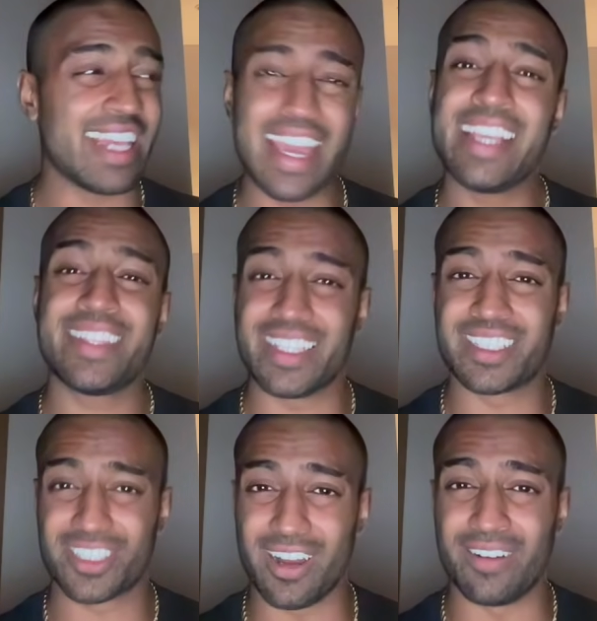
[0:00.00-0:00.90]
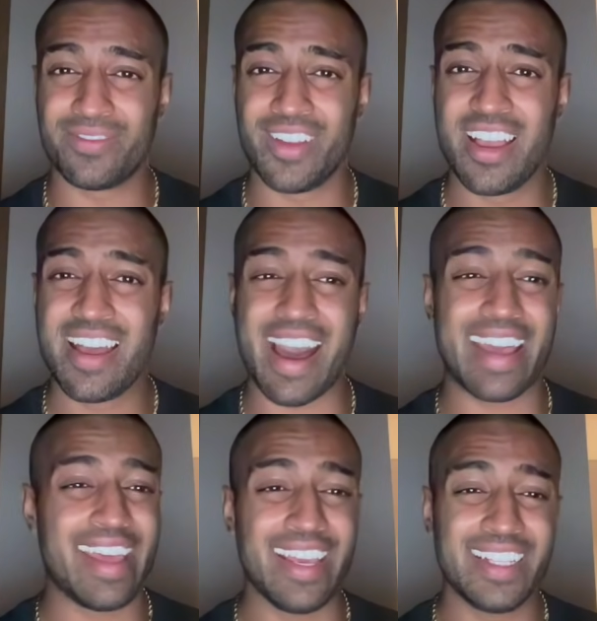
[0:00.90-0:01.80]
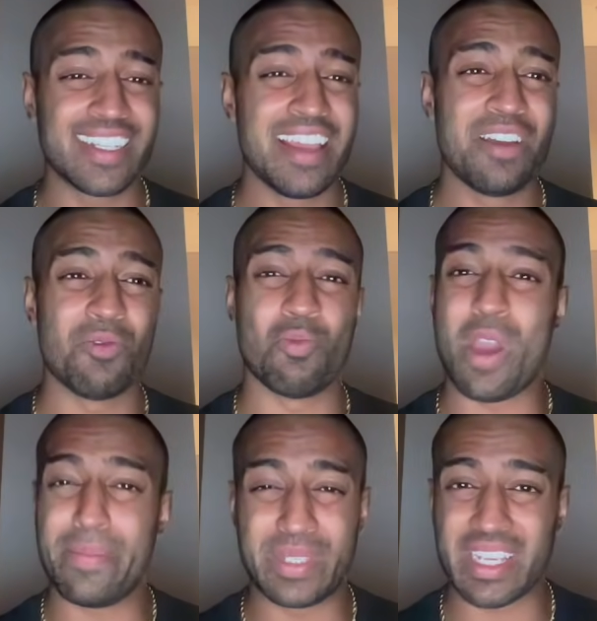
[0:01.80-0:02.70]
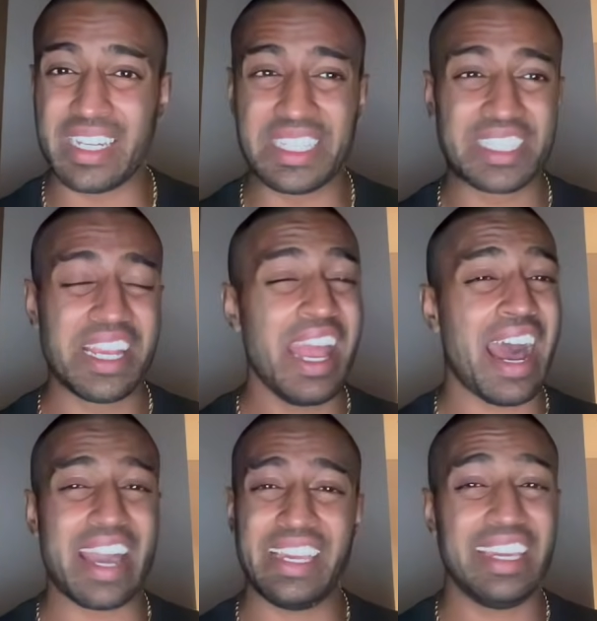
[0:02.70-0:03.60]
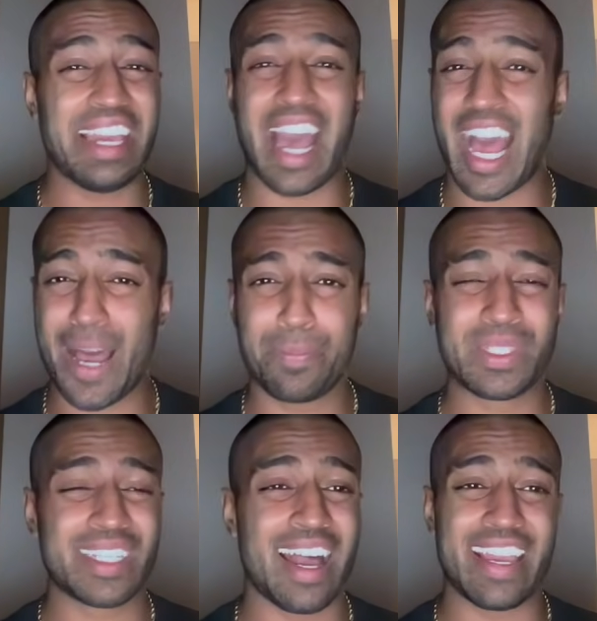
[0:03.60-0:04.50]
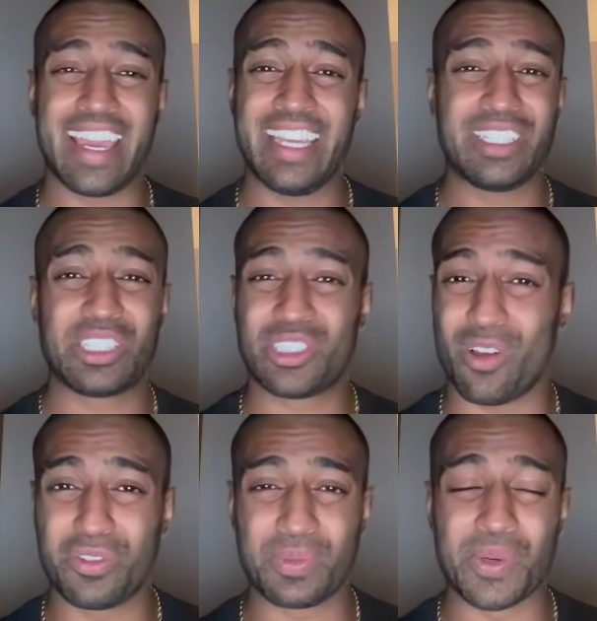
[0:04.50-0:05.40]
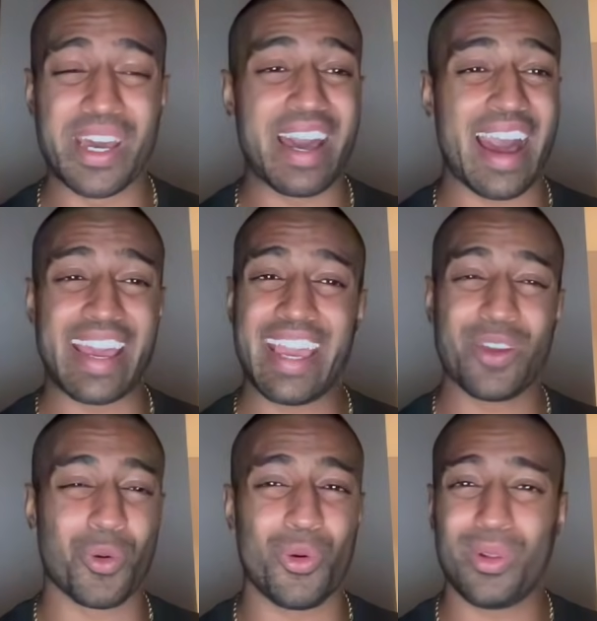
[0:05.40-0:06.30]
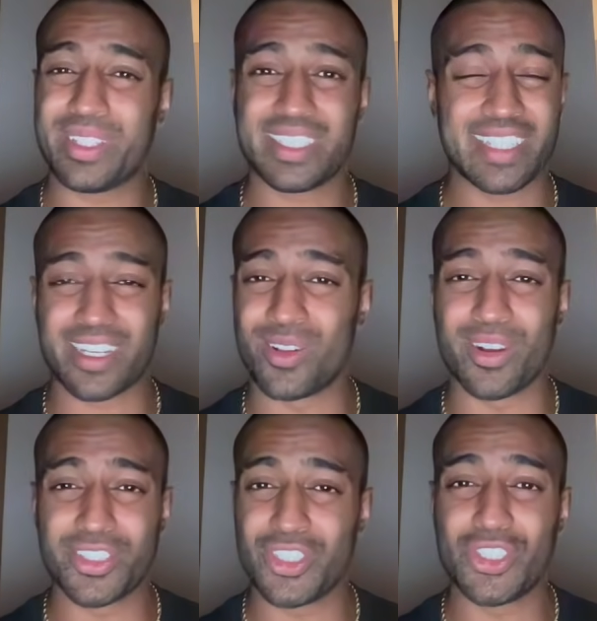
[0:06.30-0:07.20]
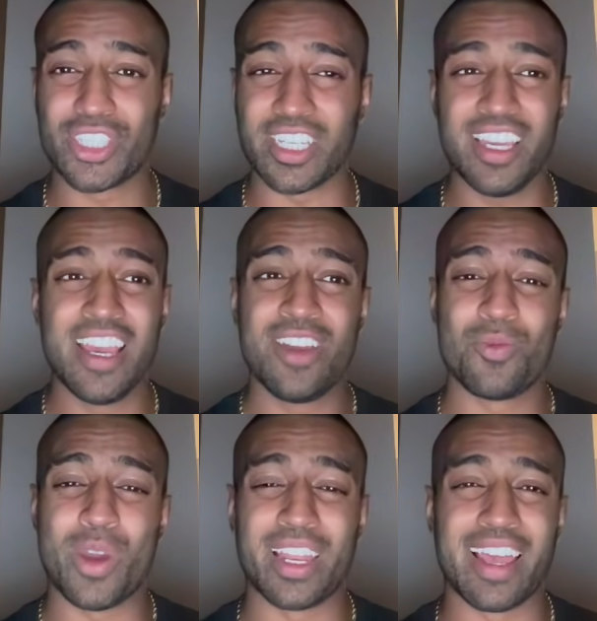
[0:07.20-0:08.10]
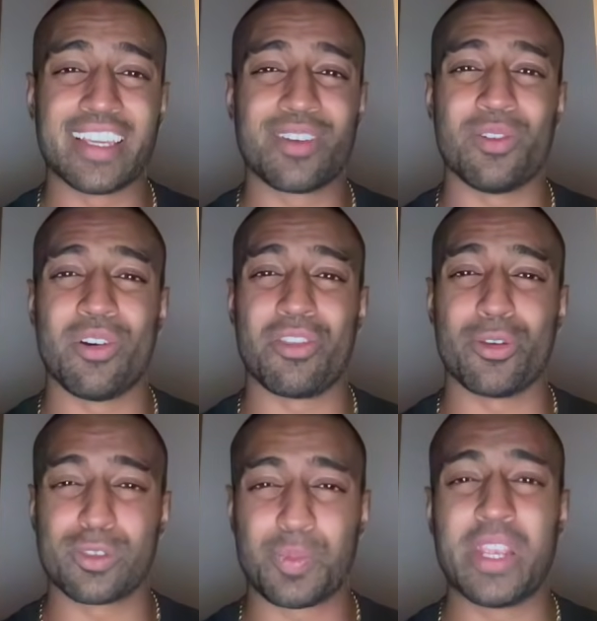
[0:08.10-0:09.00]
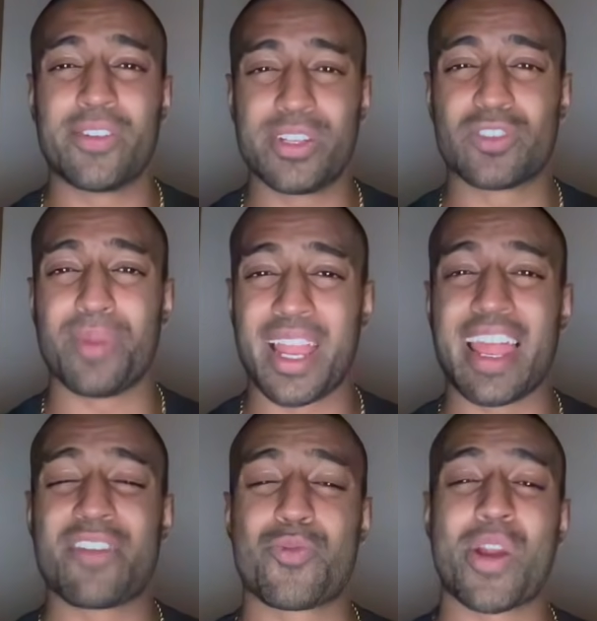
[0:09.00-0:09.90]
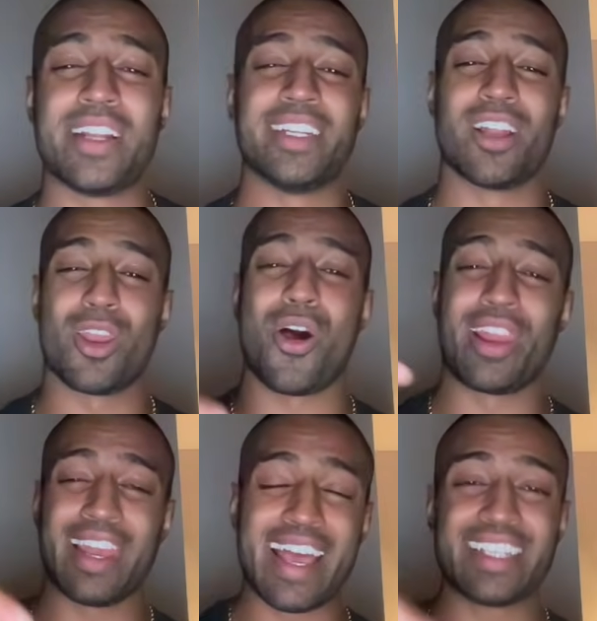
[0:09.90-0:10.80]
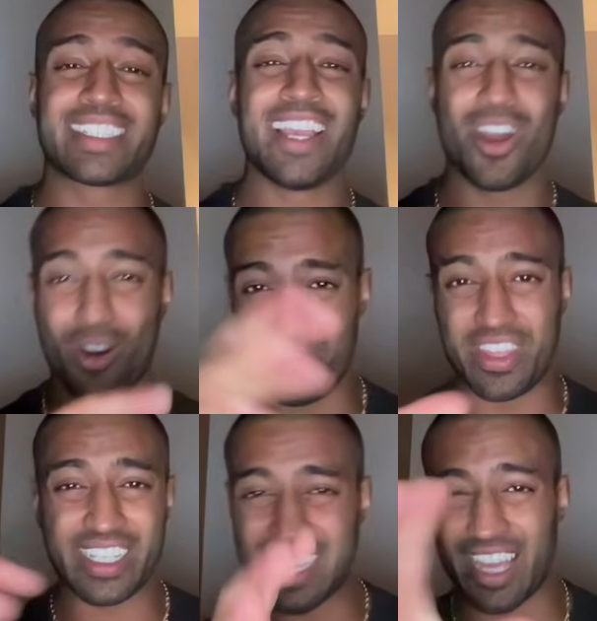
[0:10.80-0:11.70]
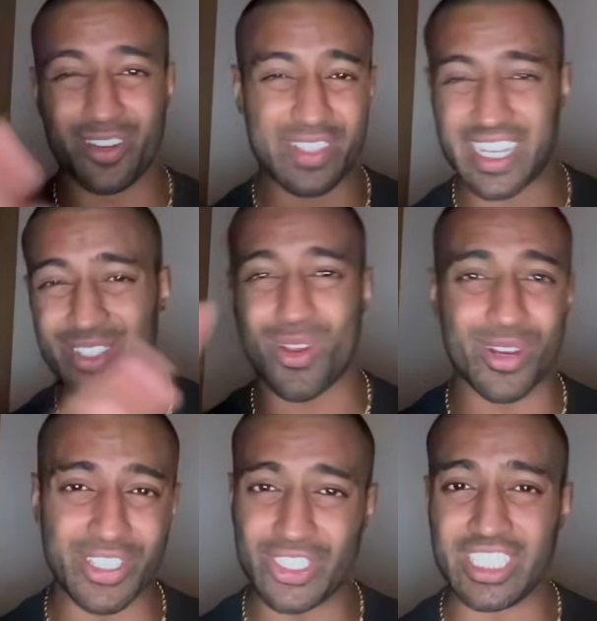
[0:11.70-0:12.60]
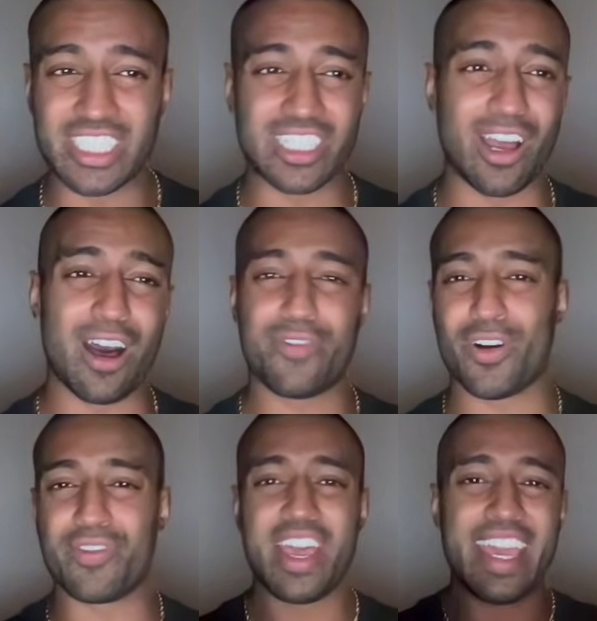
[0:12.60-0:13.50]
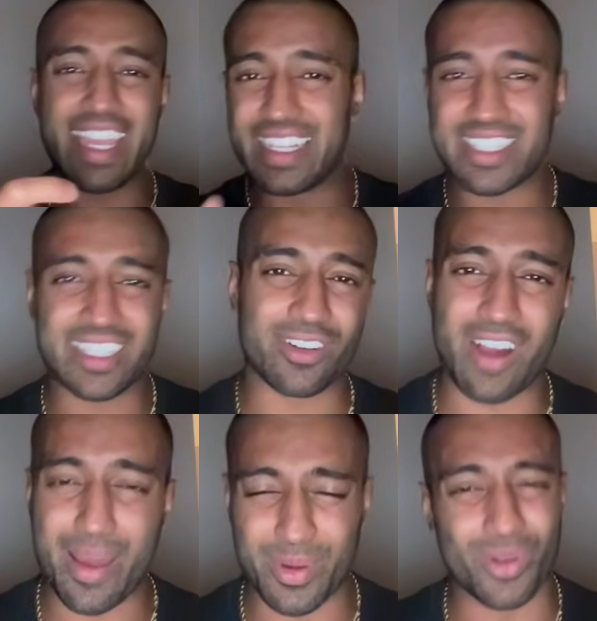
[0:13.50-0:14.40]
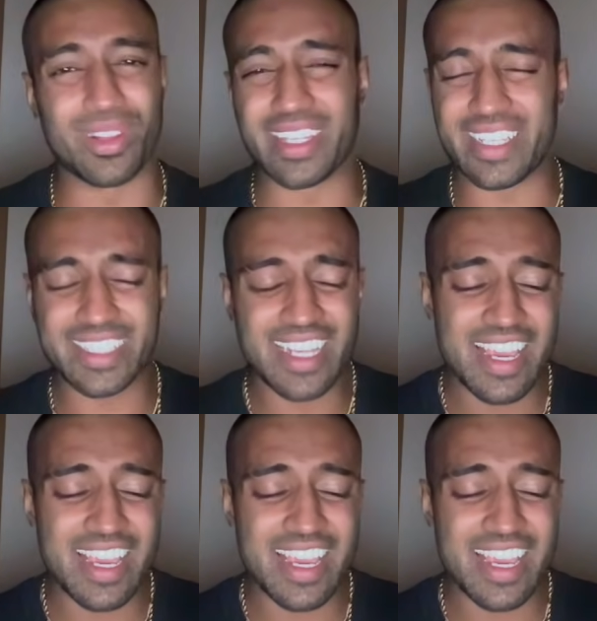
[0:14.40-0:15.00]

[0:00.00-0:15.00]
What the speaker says: hate this stuff. I hate websites. I hate apps. I hate software. I hate all this technology shit where like, those periods of my life where I did a lot less of this kind of technology stuff, of Instagram and all this,